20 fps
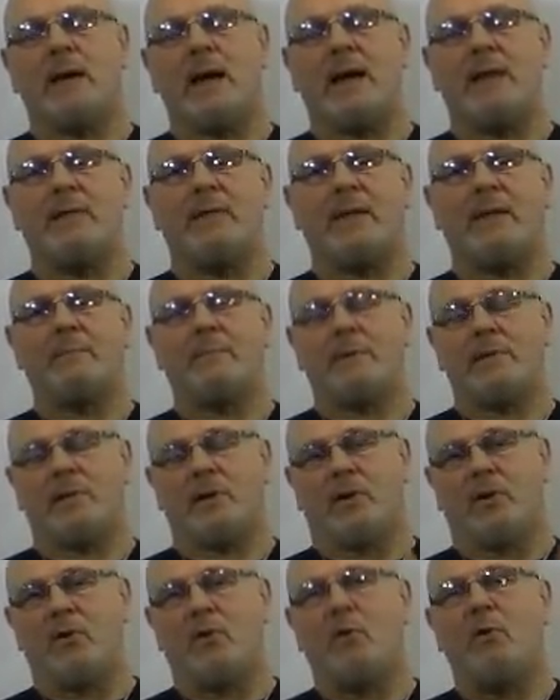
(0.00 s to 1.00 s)
but
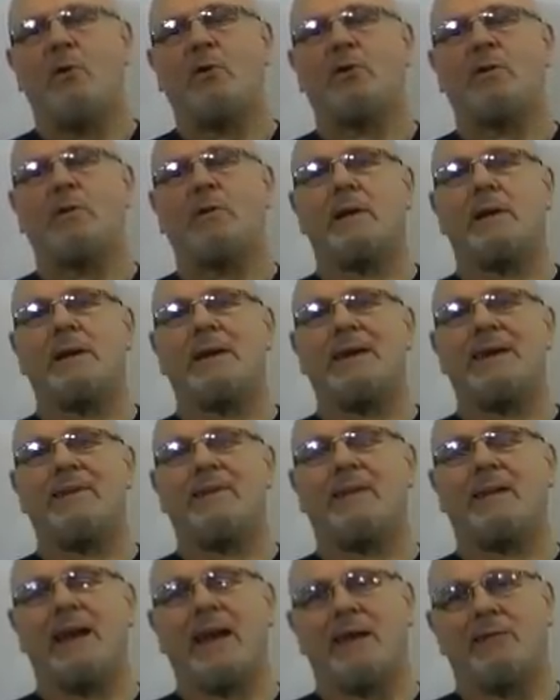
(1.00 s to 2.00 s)
the cause of it
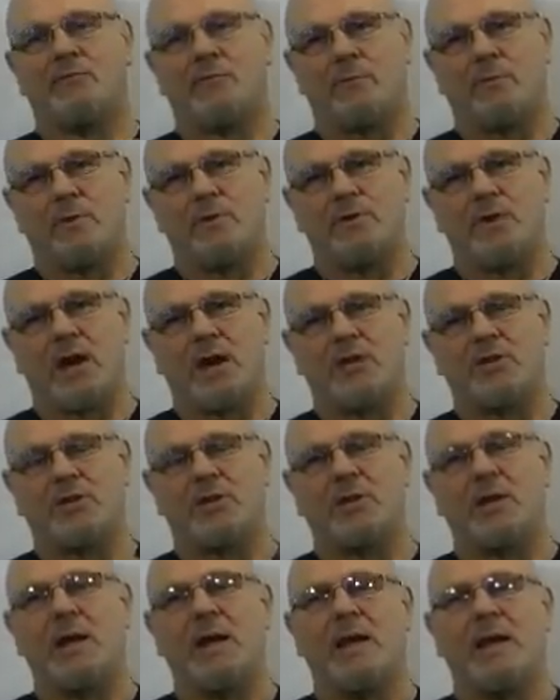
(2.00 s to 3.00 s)
is an astral
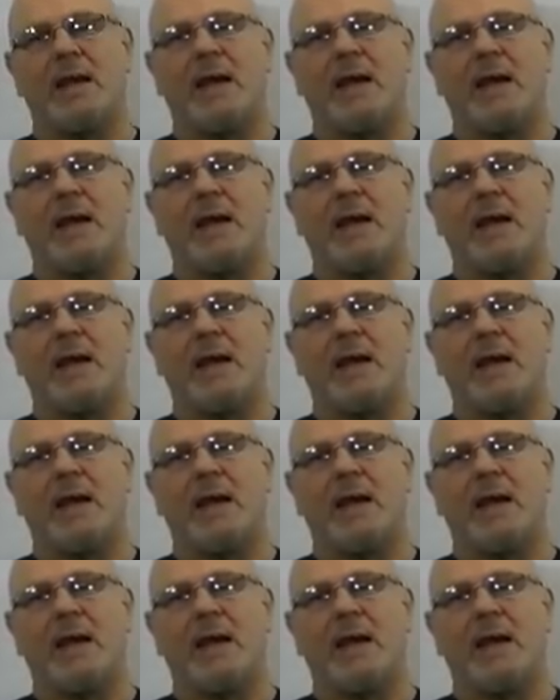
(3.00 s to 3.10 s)
projection